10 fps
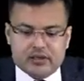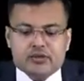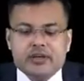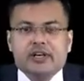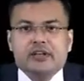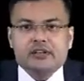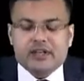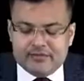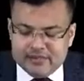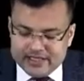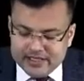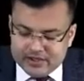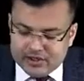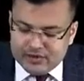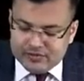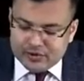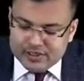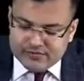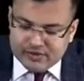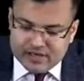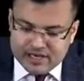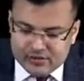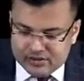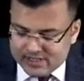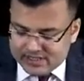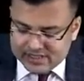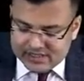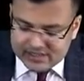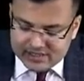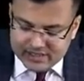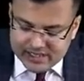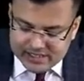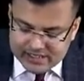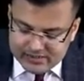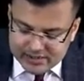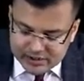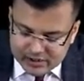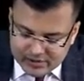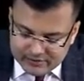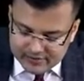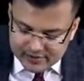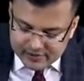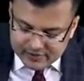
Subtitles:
So here the investigation of choice for diagnosis, that is estimation of